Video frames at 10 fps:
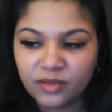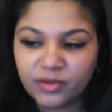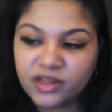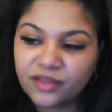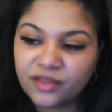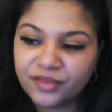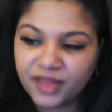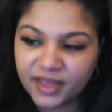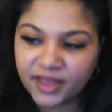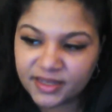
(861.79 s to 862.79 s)
but another
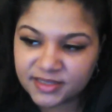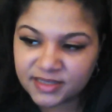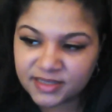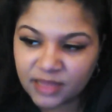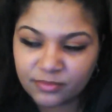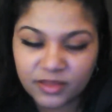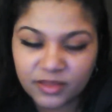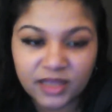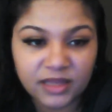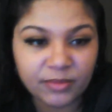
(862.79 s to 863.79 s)
thing is that
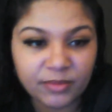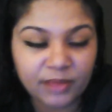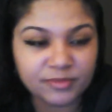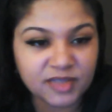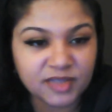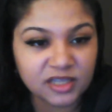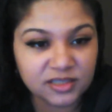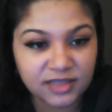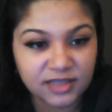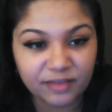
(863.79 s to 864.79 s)
lately my
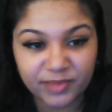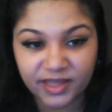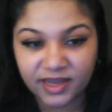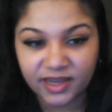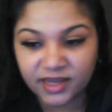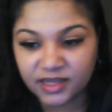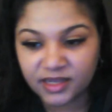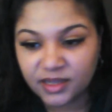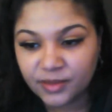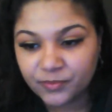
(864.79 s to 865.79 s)
sessions have been getting
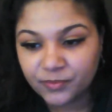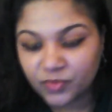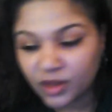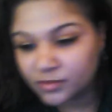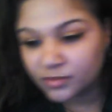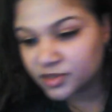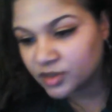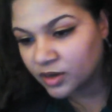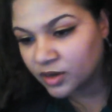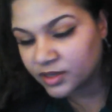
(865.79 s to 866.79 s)

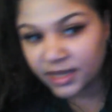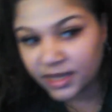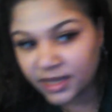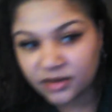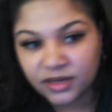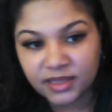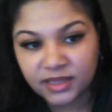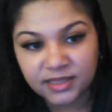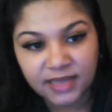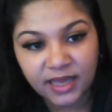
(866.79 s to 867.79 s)
started later in
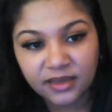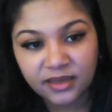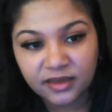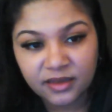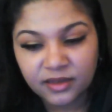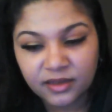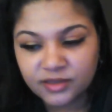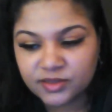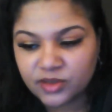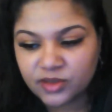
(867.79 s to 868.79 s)
the day,
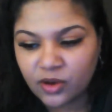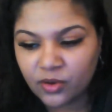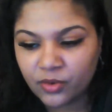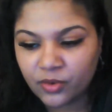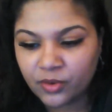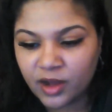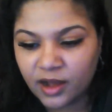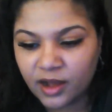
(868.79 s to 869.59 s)
so